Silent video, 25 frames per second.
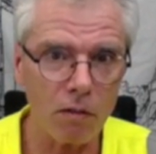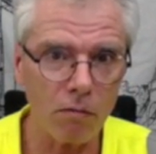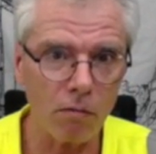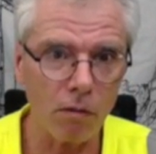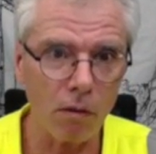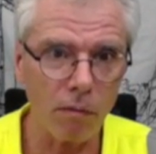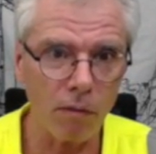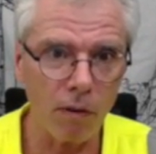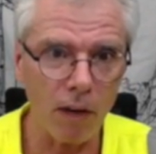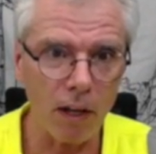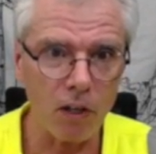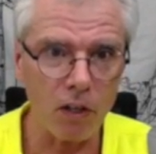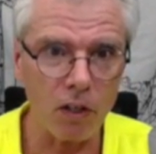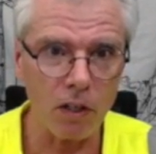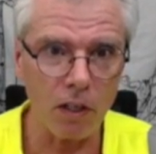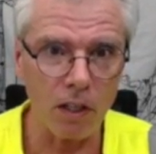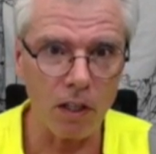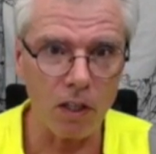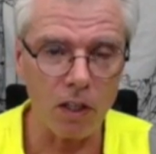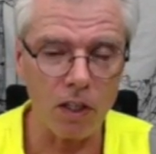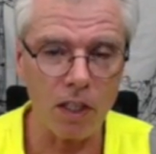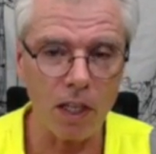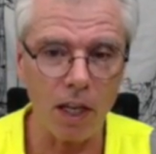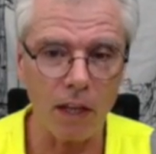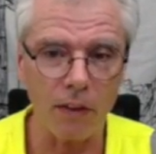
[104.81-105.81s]
a reflection of
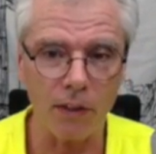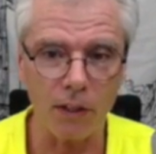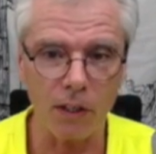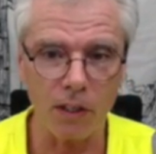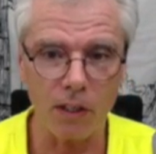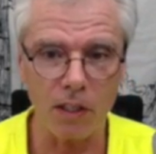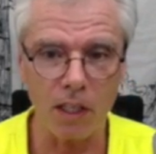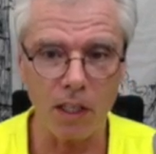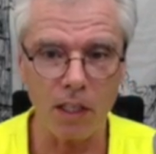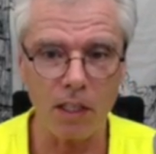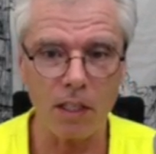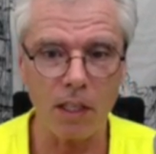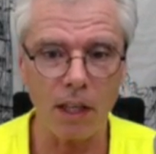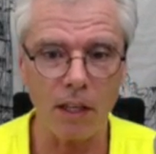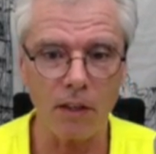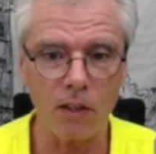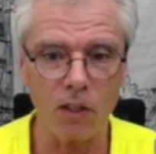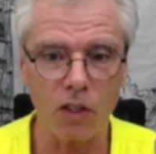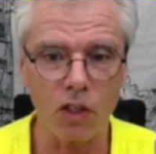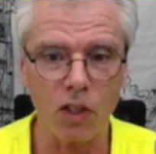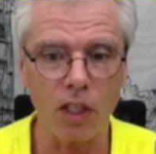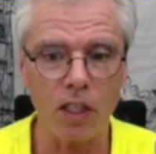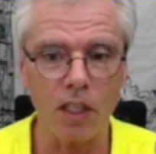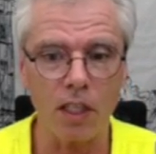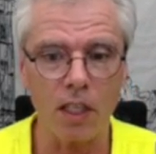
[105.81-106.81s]
the sun because the sun's
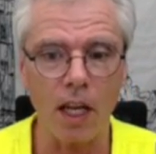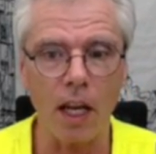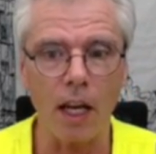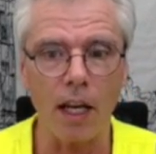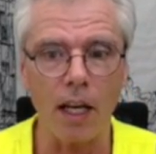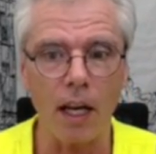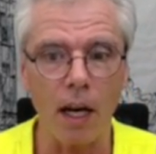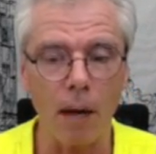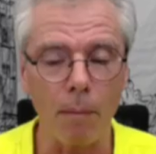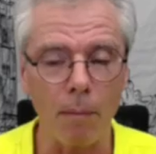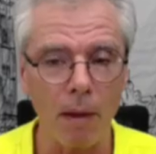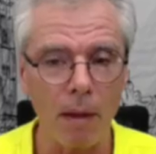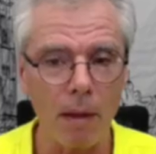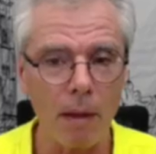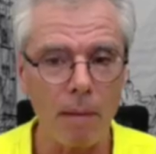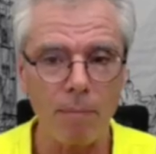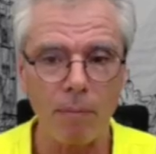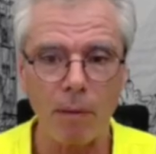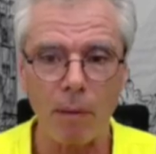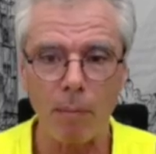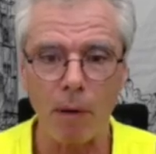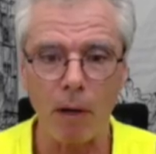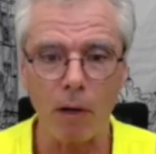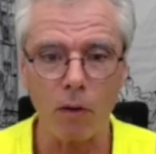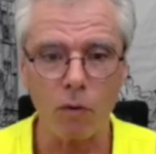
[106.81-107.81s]
just getting up,
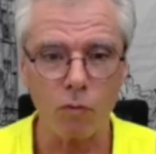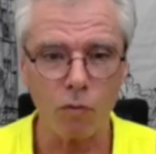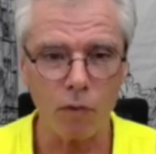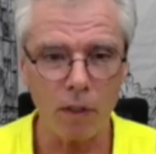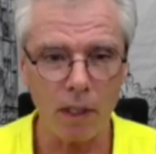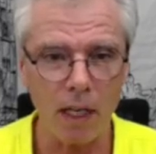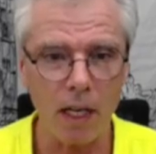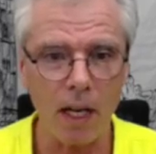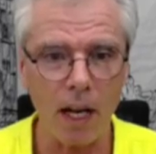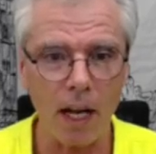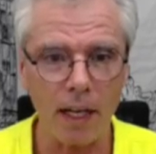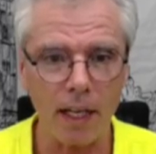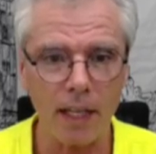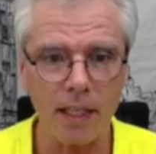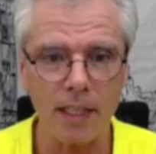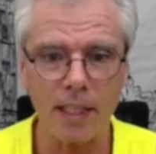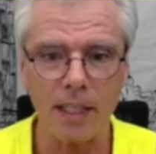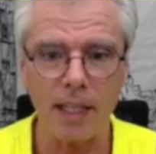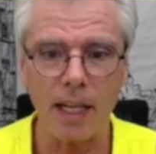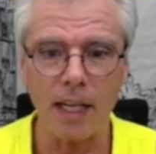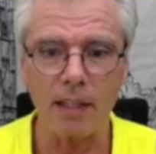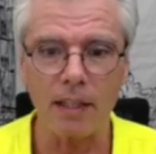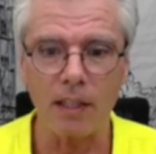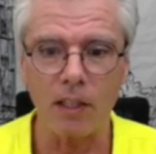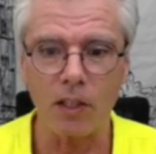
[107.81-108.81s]
but I was really lucky to
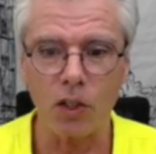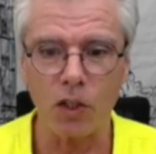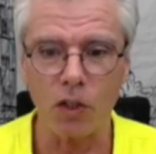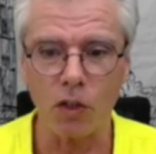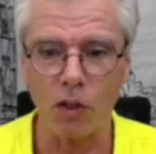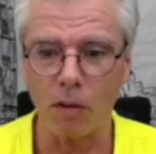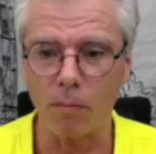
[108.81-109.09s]
get this shot